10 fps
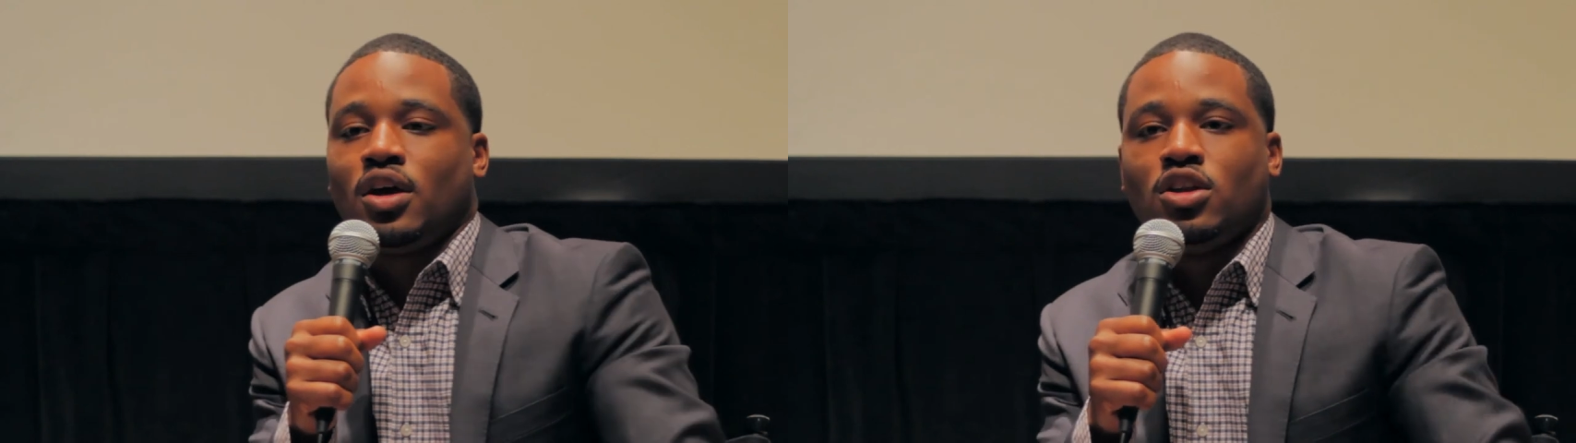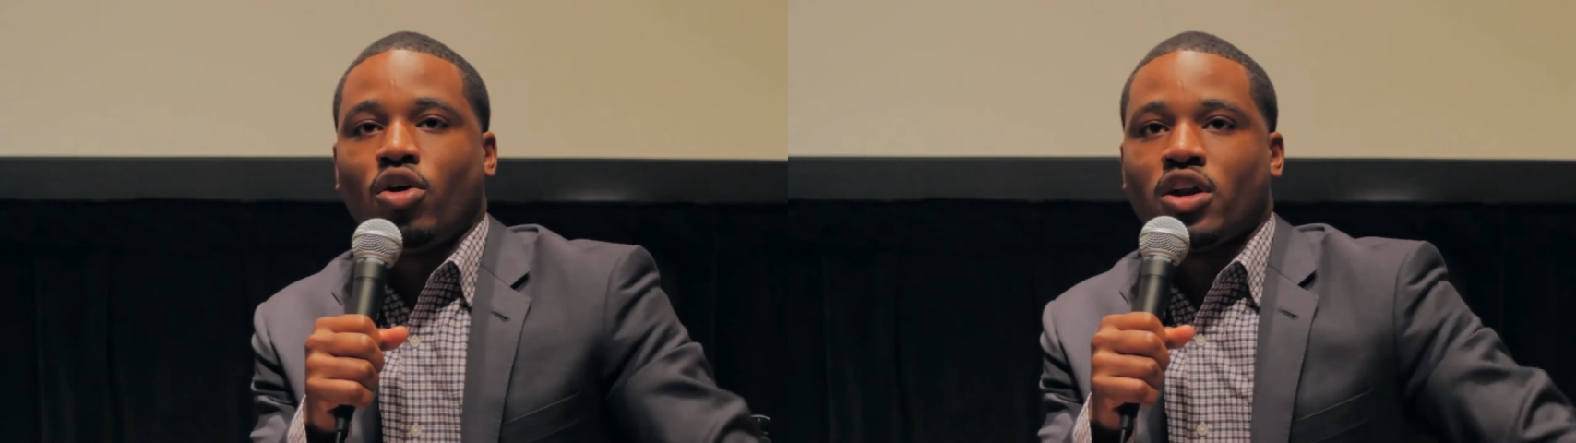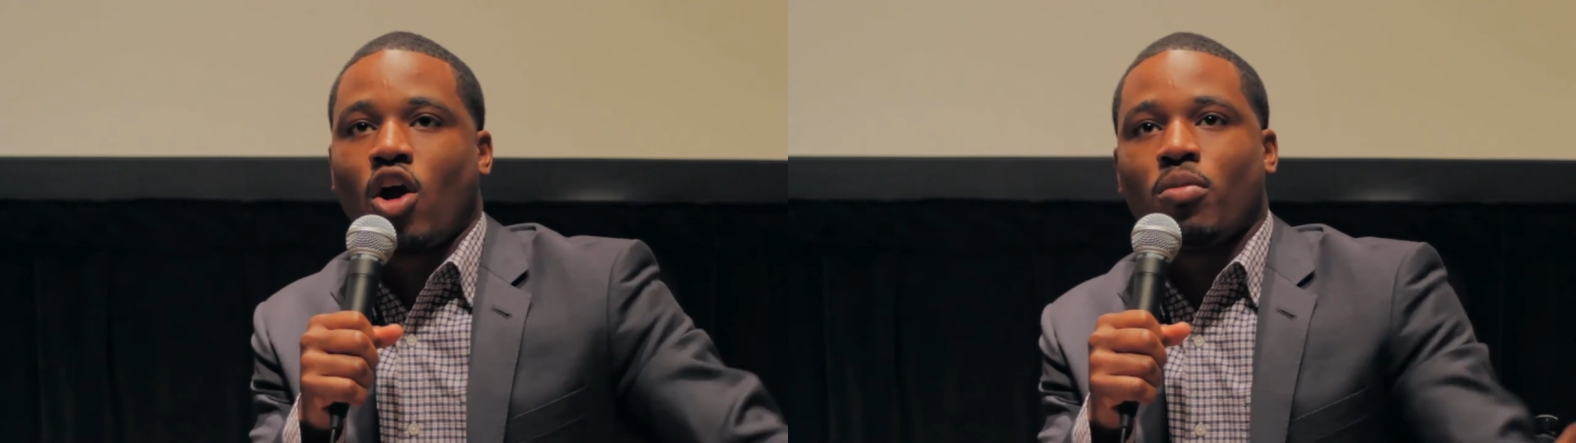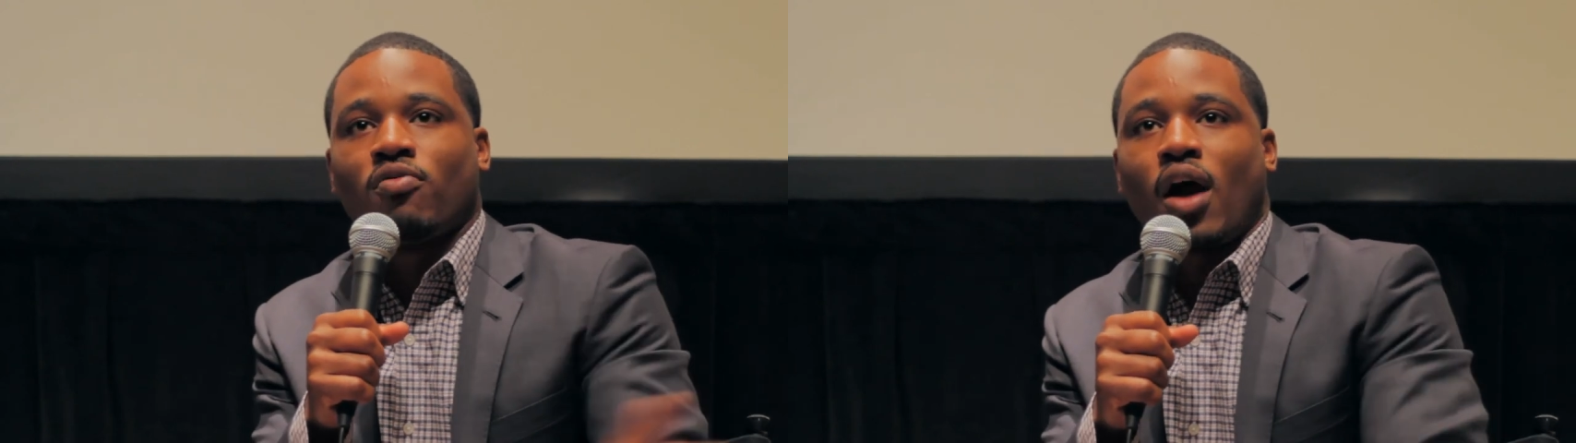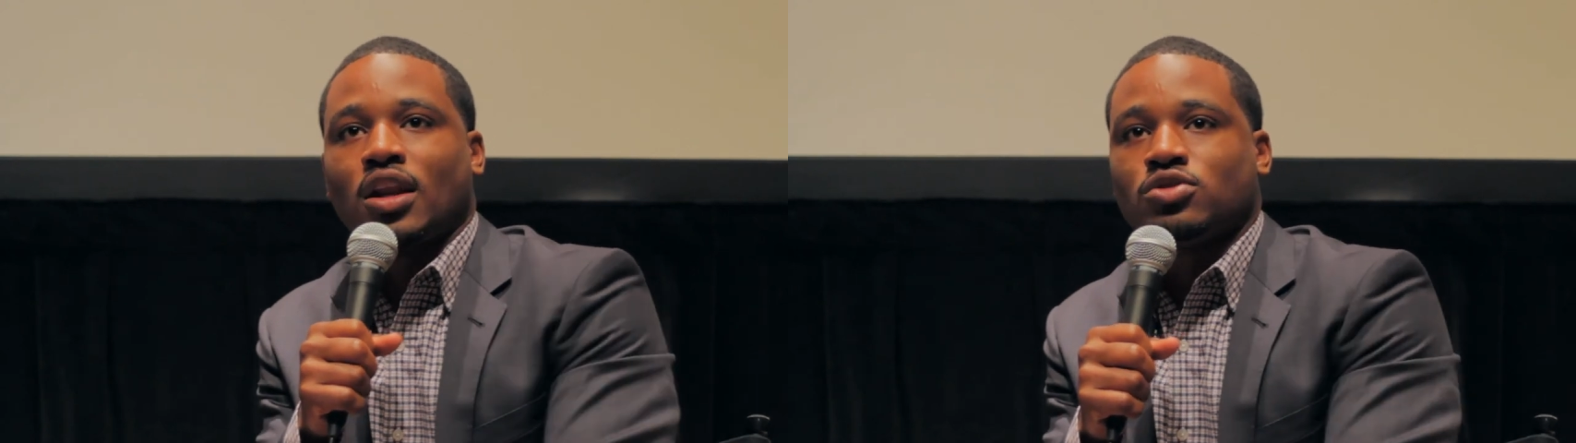you know, in urban
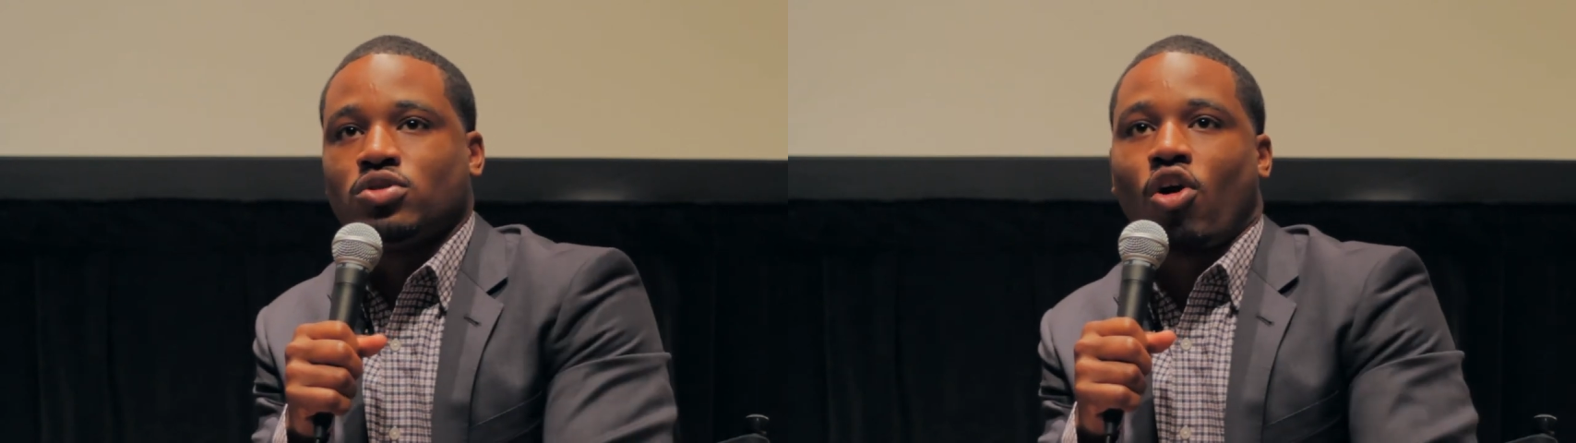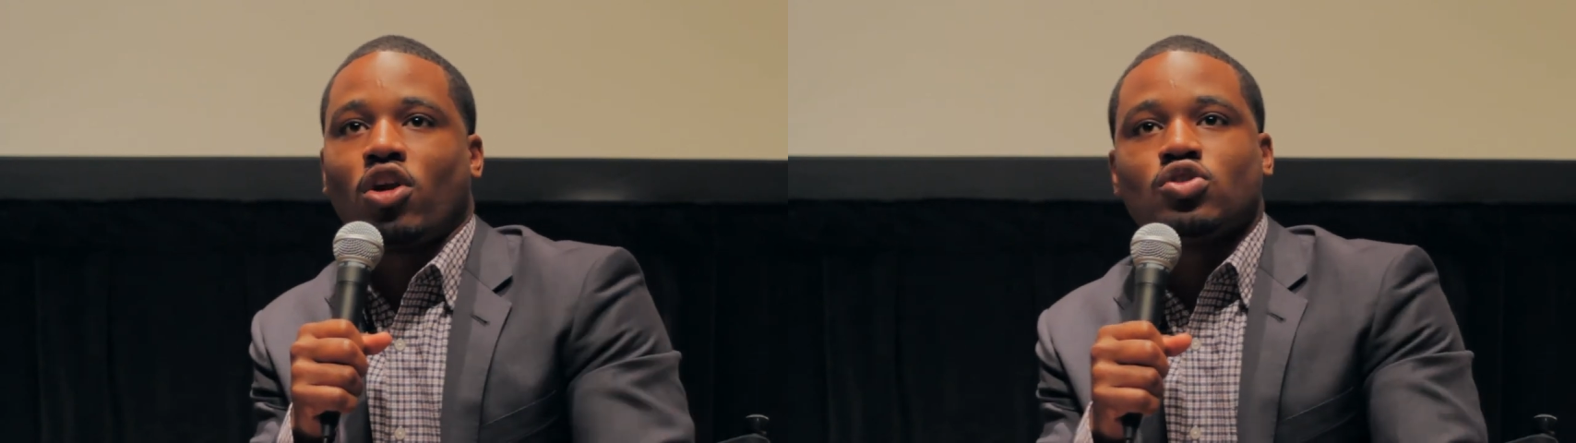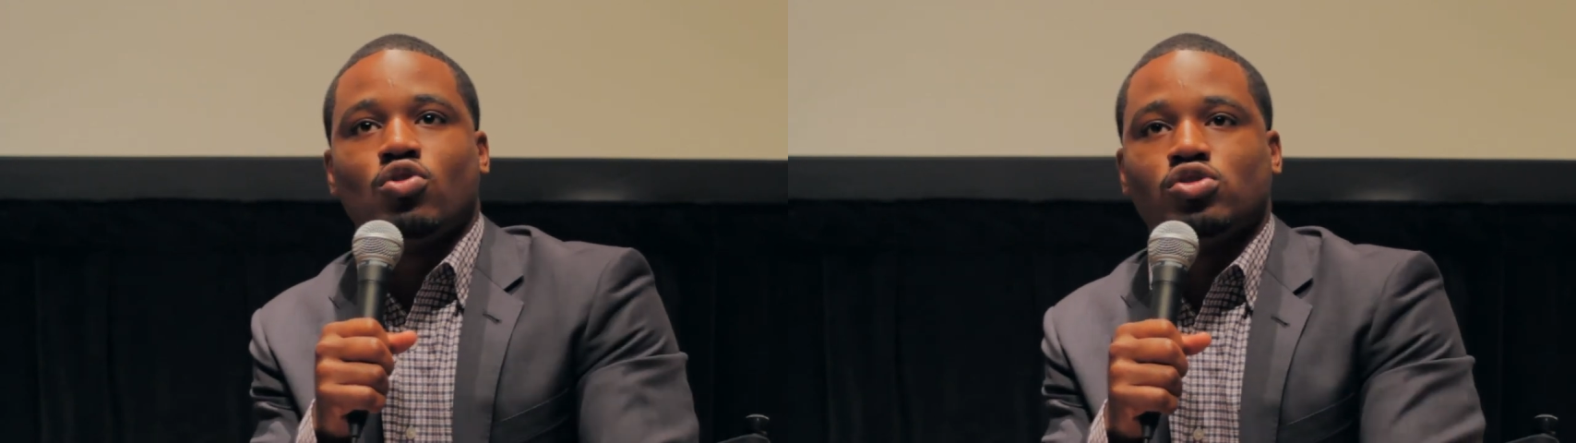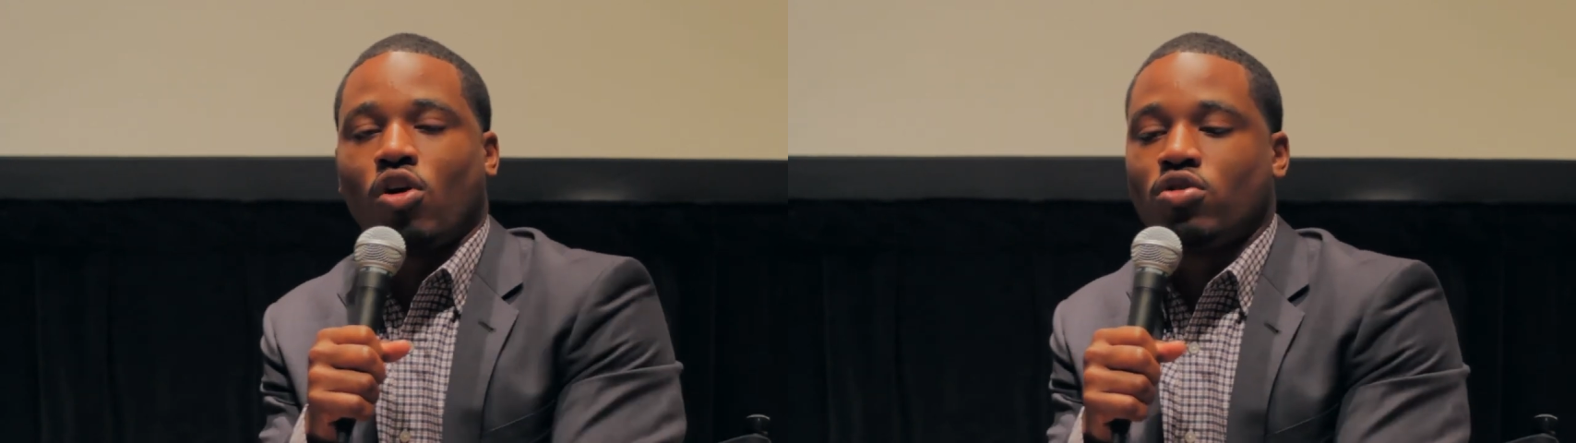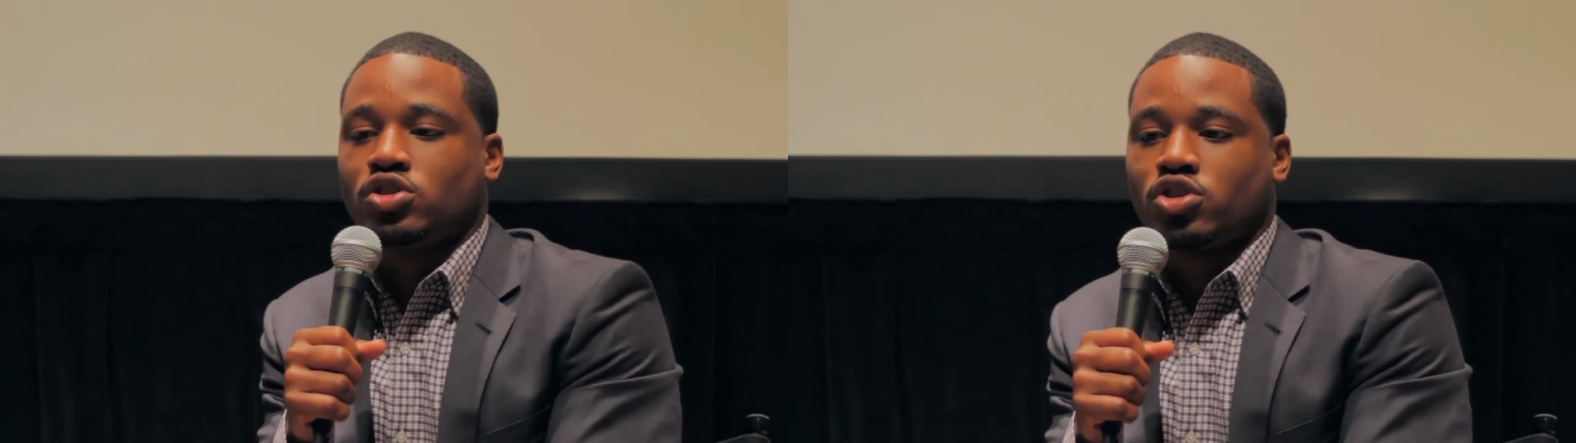violence, regardless of who's holding the